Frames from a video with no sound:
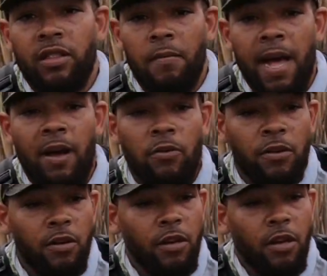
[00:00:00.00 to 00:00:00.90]
them out.
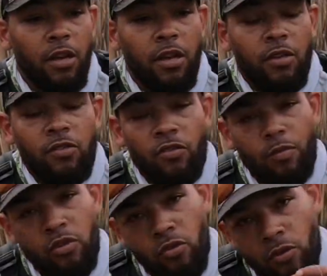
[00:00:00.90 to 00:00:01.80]
Just
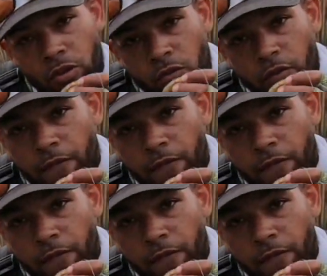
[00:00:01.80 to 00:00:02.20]
be sure to use a